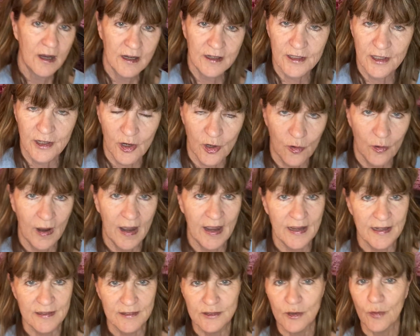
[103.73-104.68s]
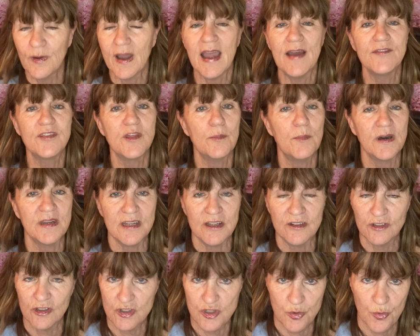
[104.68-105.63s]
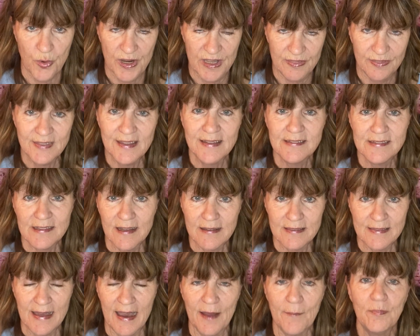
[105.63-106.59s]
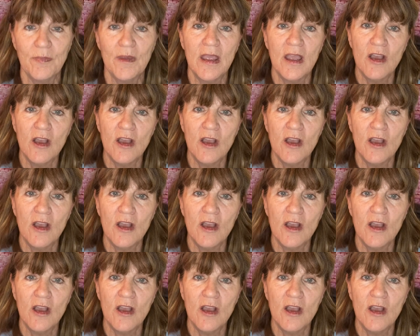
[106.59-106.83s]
You know, I don't have the money to join, things like that.